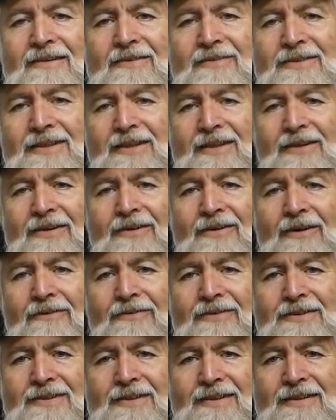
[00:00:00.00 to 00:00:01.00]
It was in her
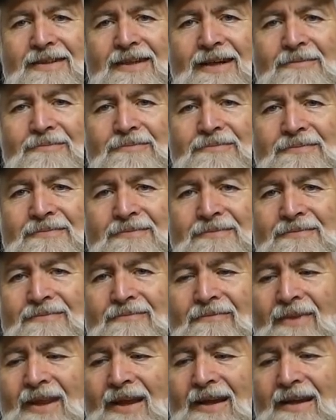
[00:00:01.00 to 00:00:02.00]
office, and
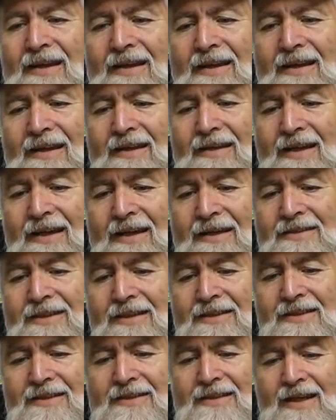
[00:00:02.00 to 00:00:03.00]

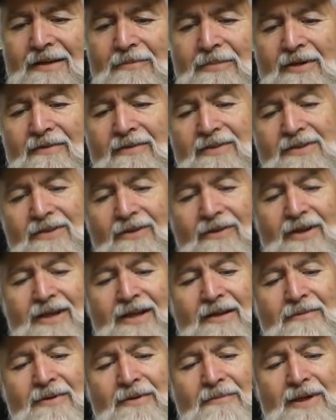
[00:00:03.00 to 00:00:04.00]
she's just had a bit of a
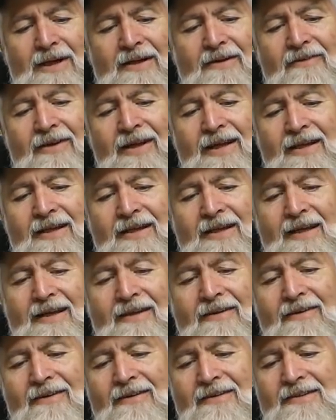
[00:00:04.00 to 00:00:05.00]
tidy up and a muck around in
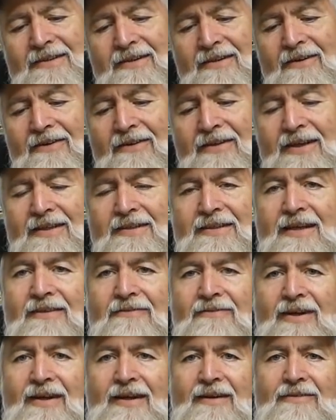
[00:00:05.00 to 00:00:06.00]
there. And I thought, oh, there's
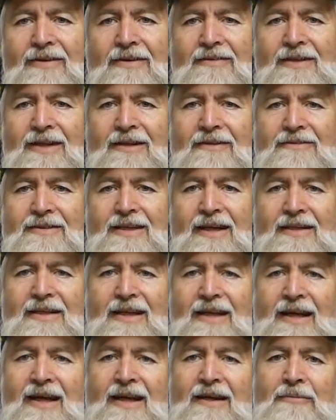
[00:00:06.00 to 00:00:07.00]
that valve. I'll go and take
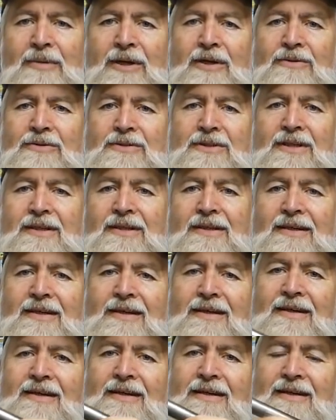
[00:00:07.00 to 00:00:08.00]
that out of me hoochie.
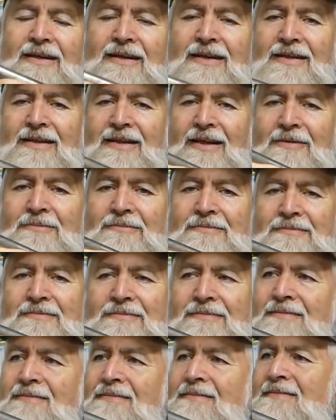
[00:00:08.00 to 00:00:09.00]
And
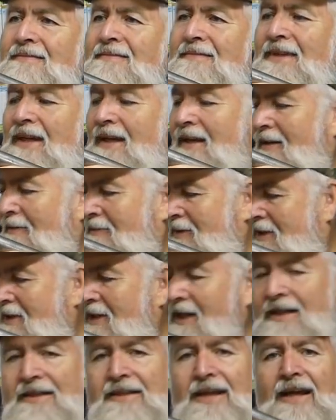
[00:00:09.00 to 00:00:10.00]
I'm
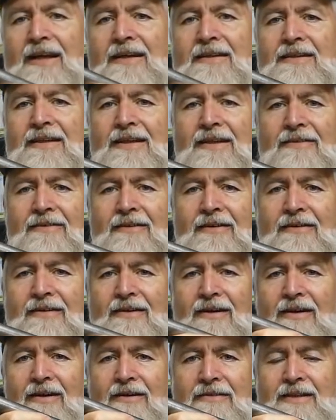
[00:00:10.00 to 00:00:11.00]
just here chatting to you, and I
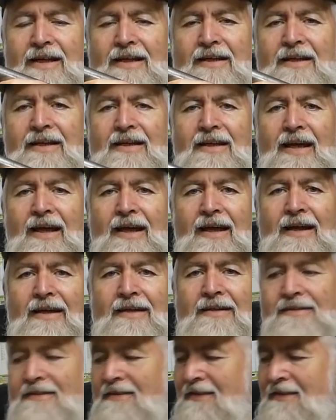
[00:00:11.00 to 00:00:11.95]
thought, oh, I'll tell you a yarn.